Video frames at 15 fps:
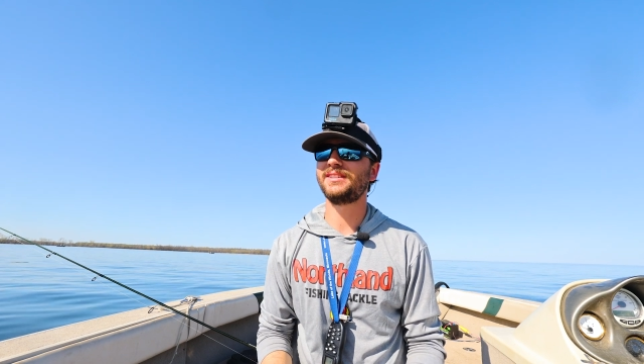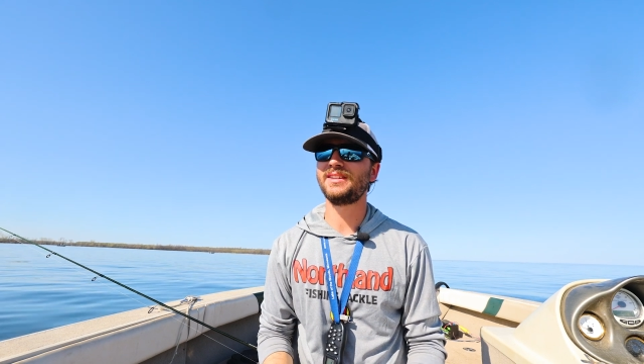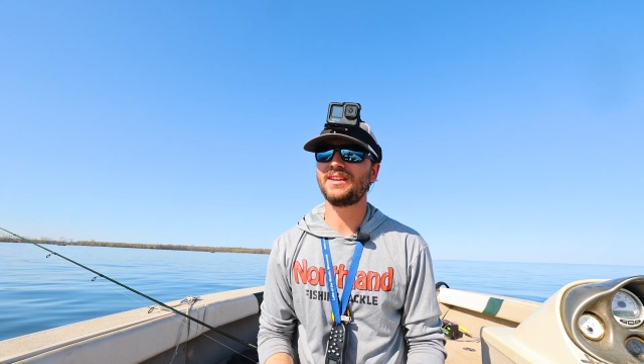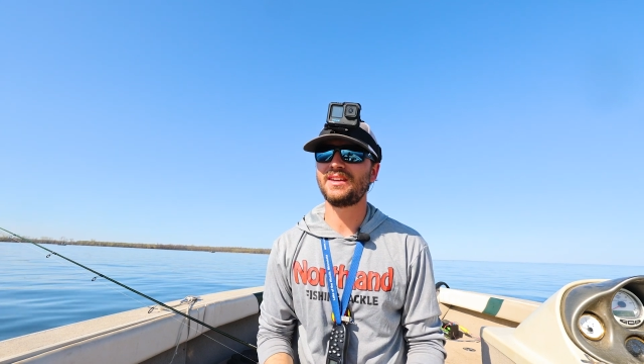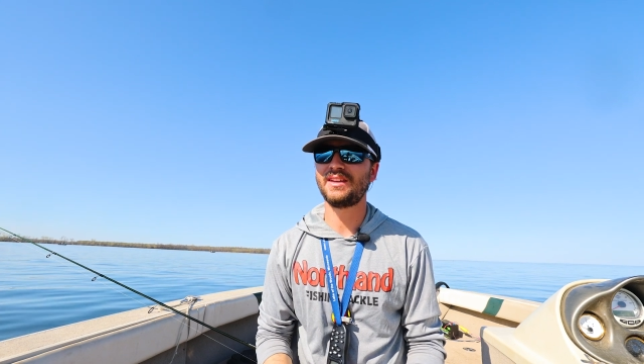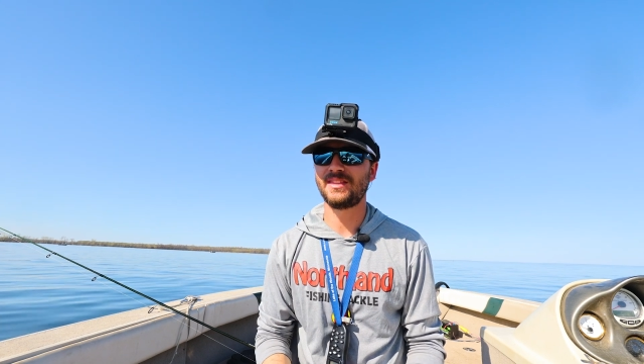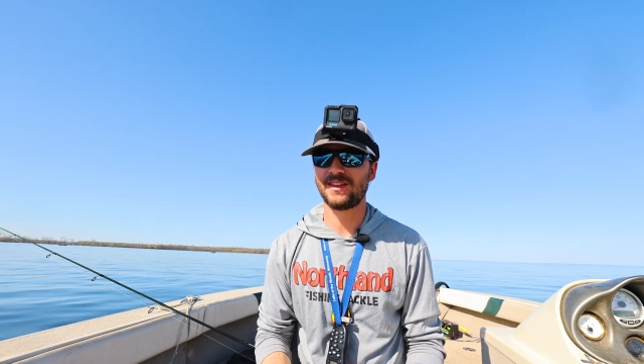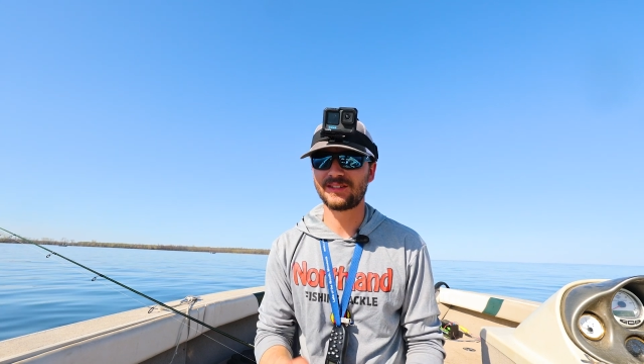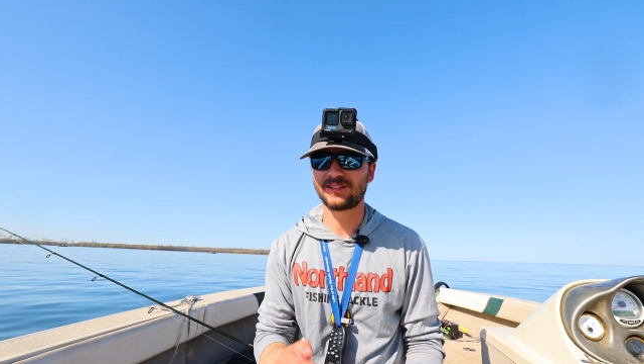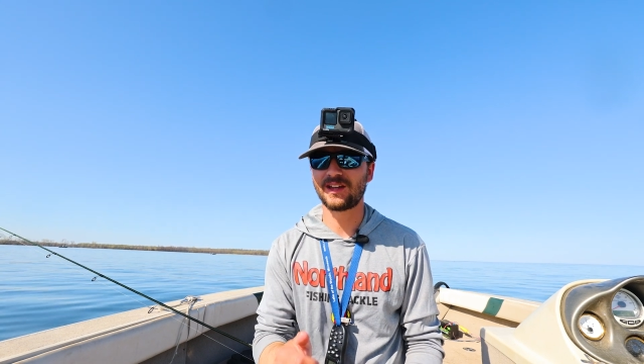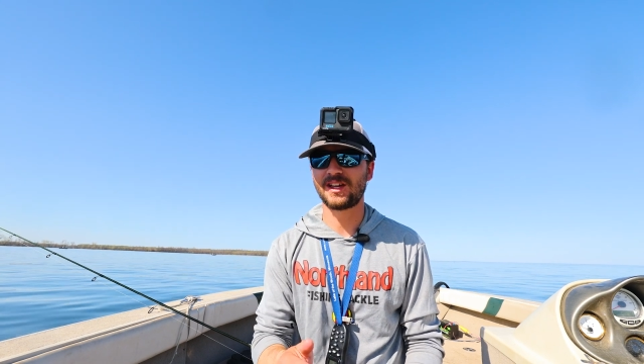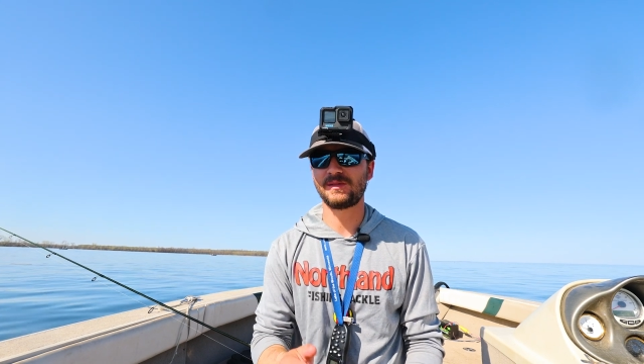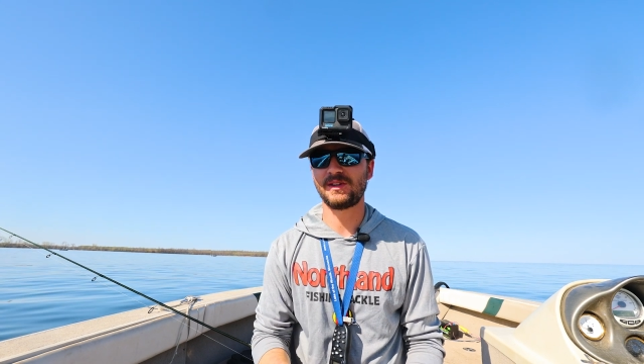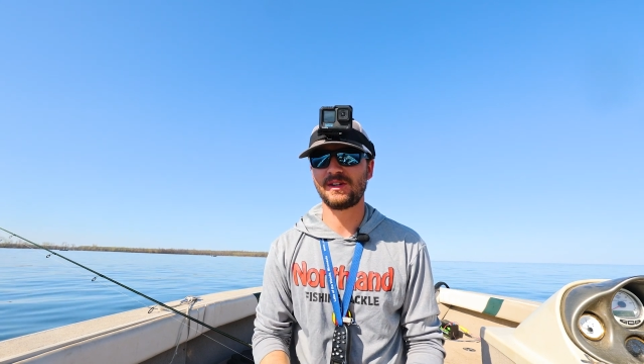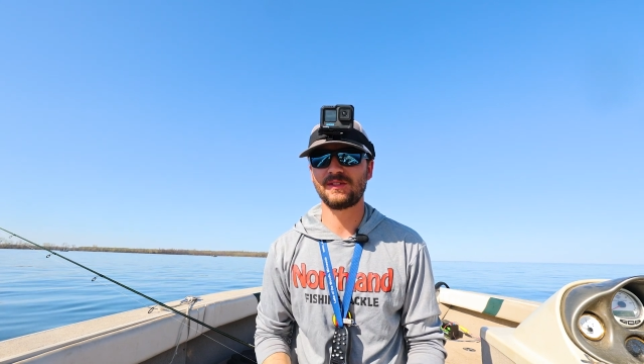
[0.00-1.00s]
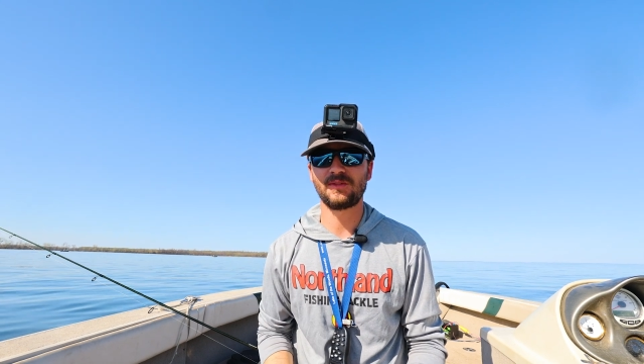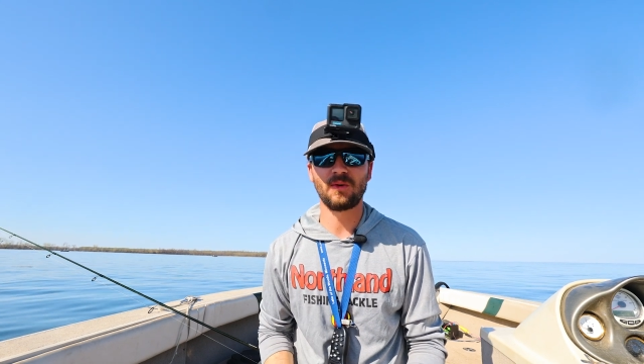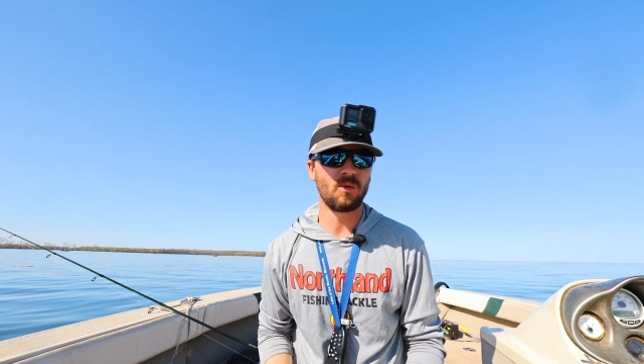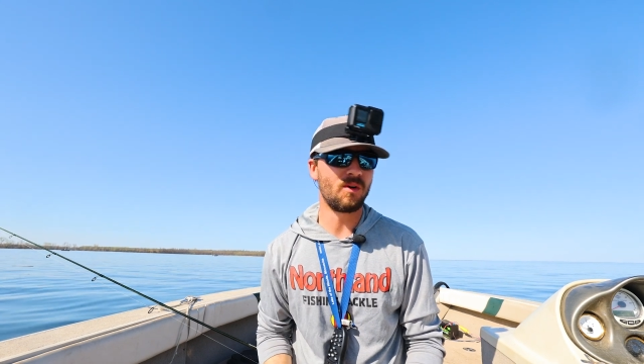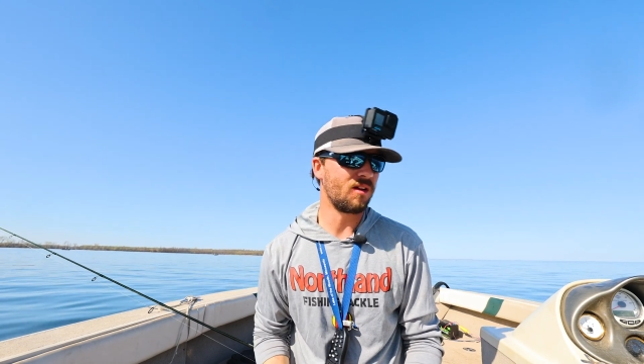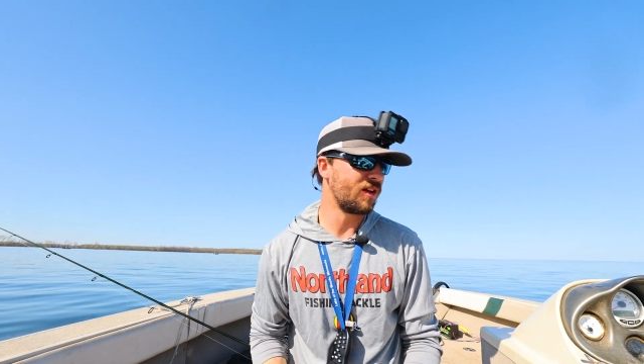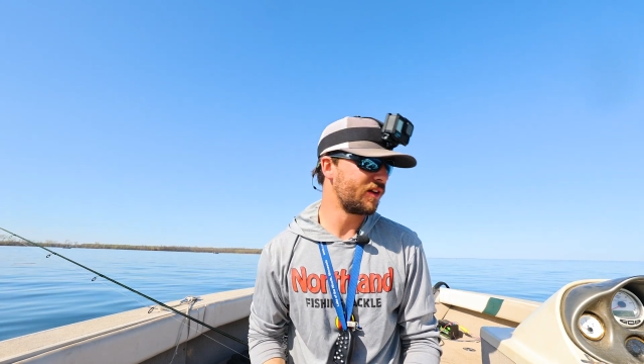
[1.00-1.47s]
see this time of year
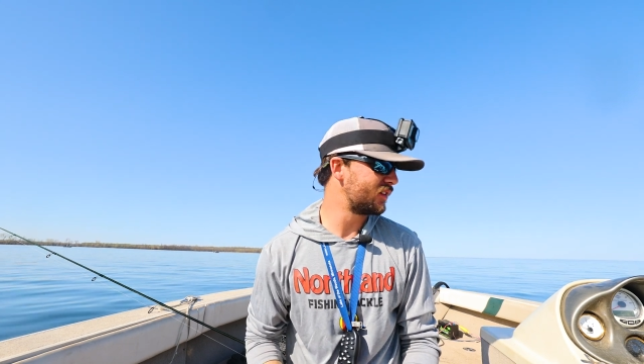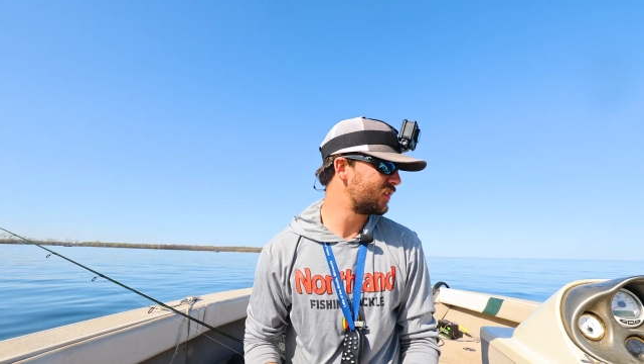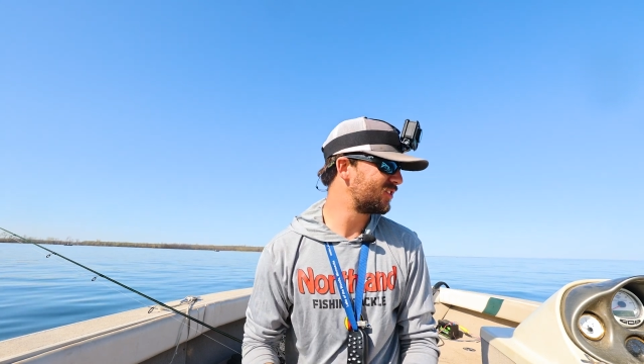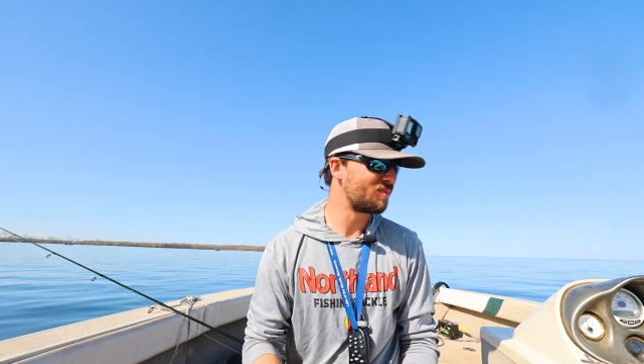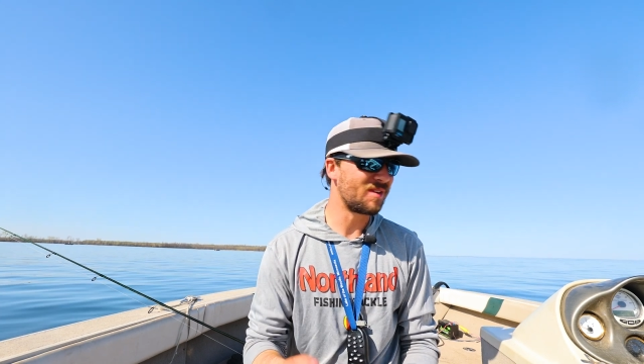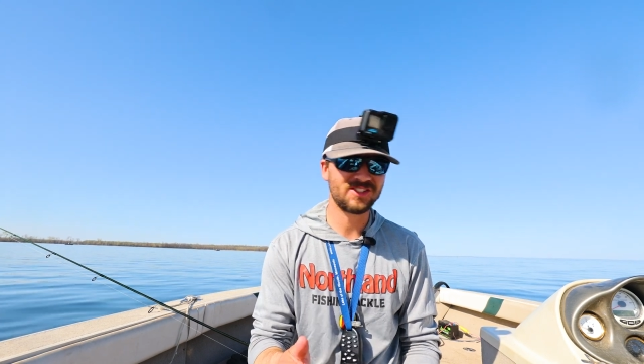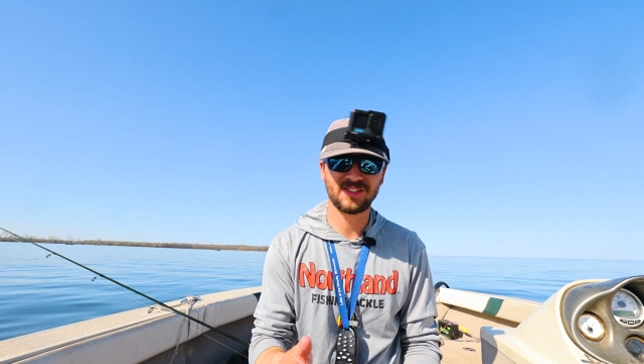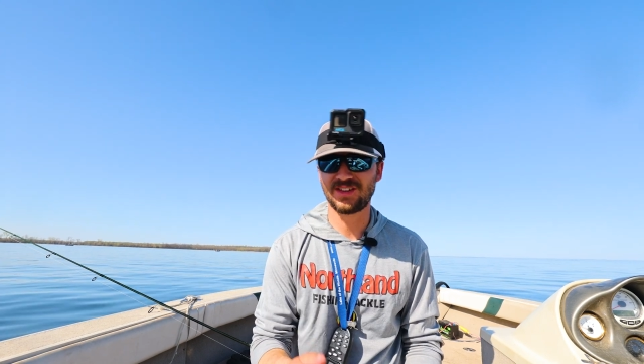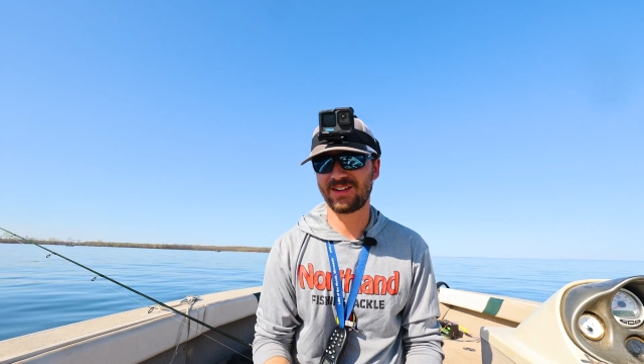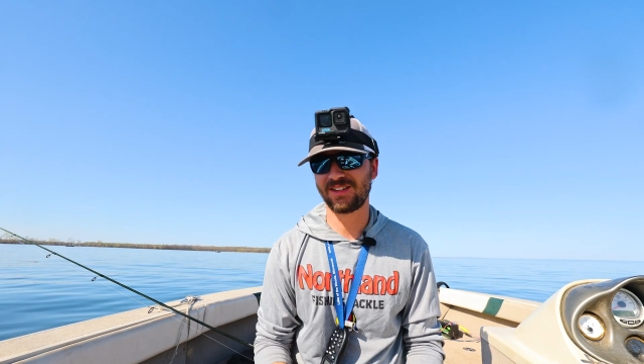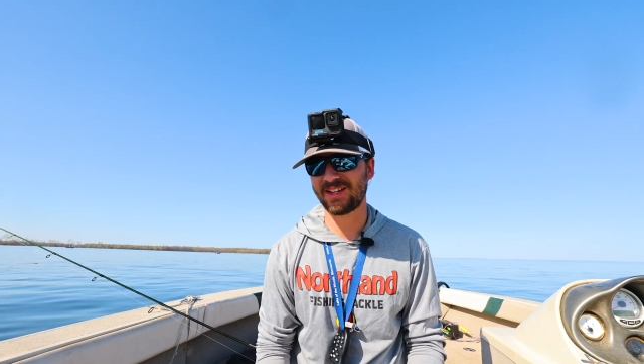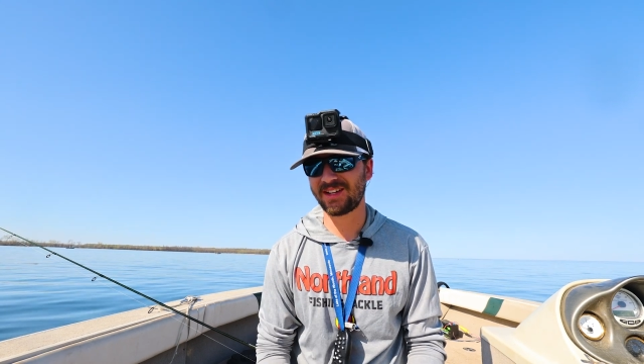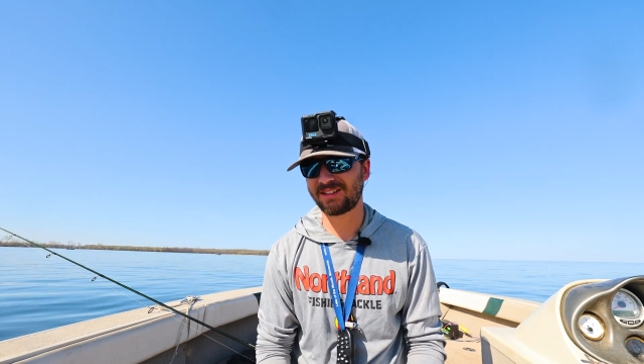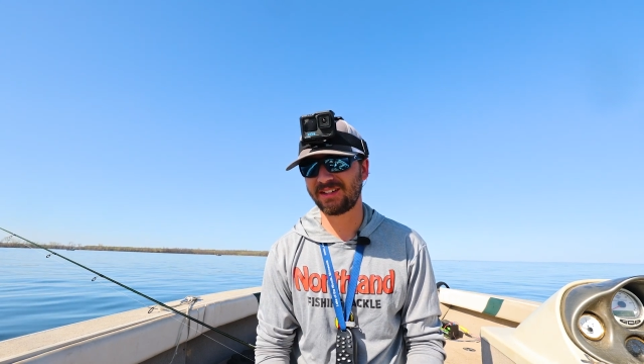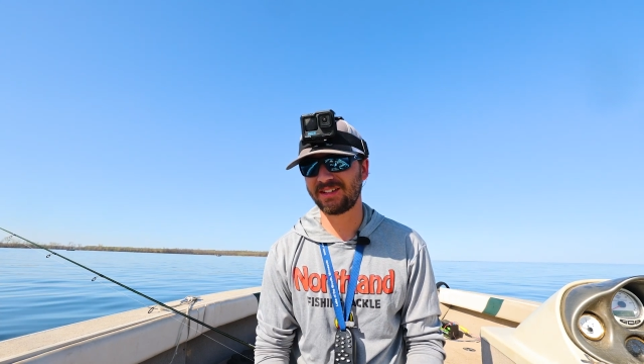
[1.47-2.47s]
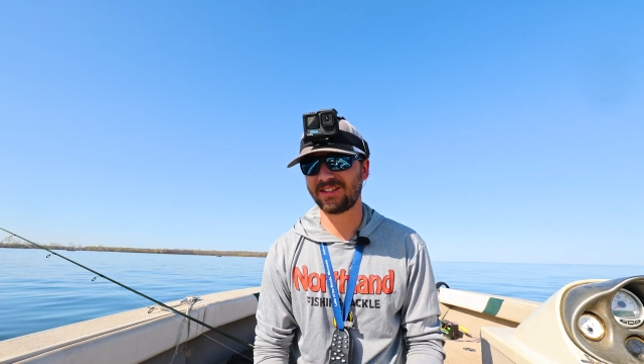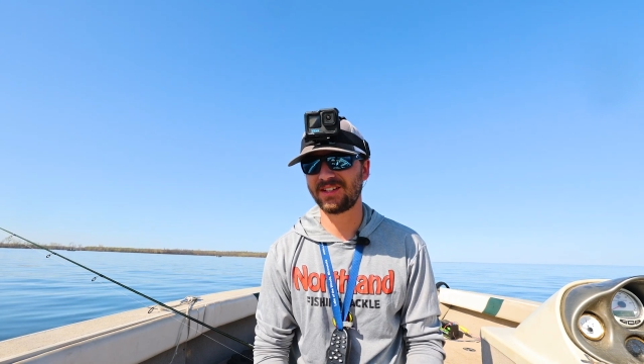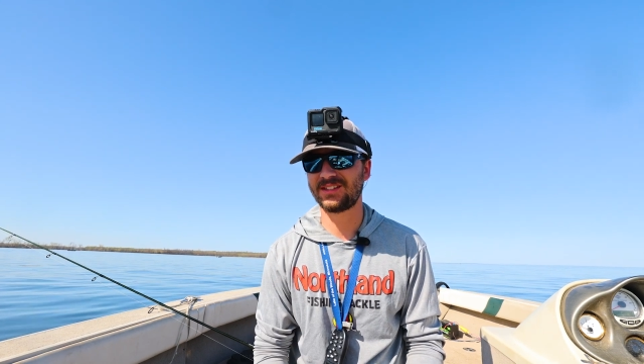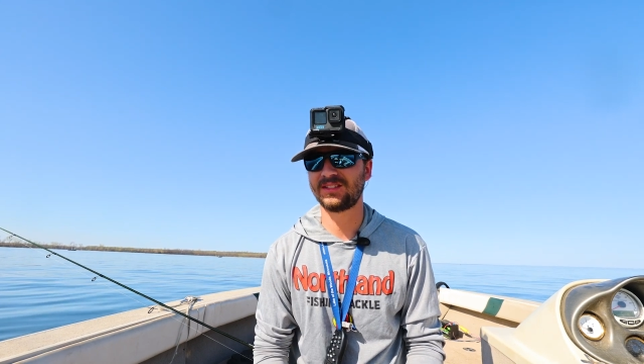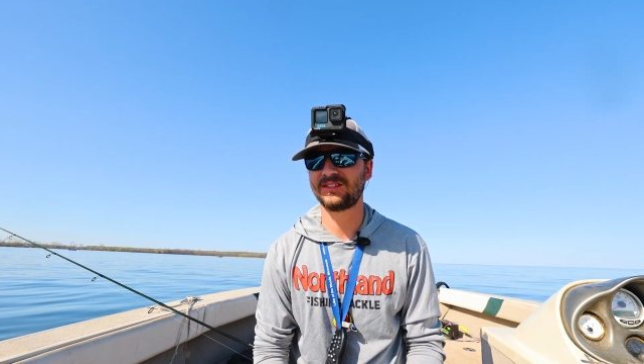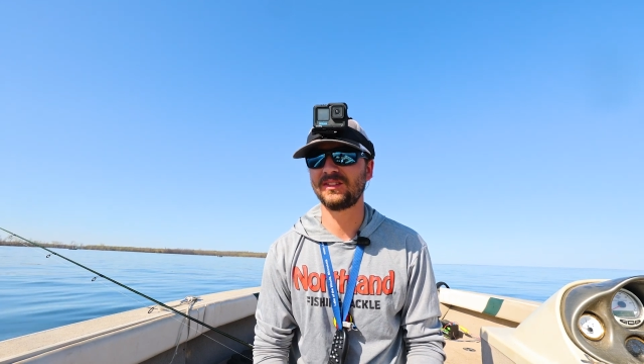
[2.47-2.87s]
for walleyes, especially on a lake like this.